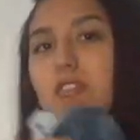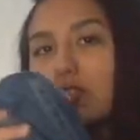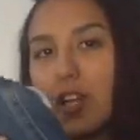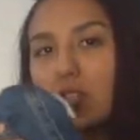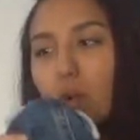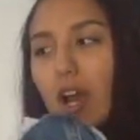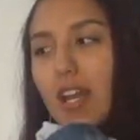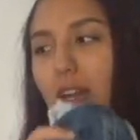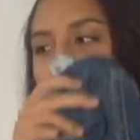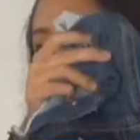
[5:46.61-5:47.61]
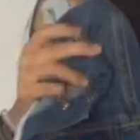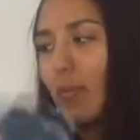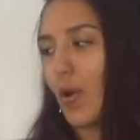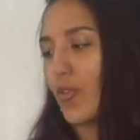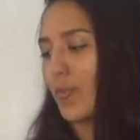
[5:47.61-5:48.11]
So that's why I ended up getting
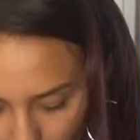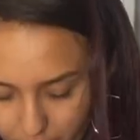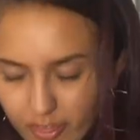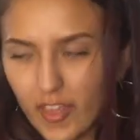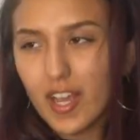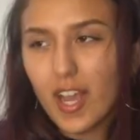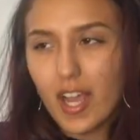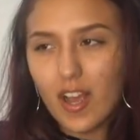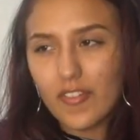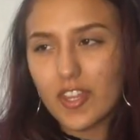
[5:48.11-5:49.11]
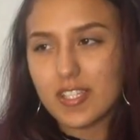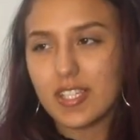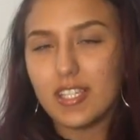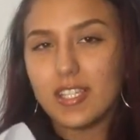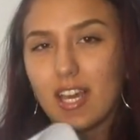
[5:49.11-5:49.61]
both. I think I got
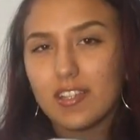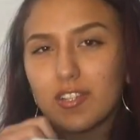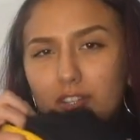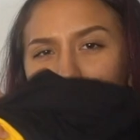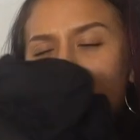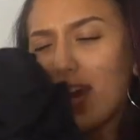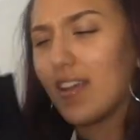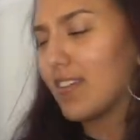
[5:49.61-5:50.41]
this yesterday,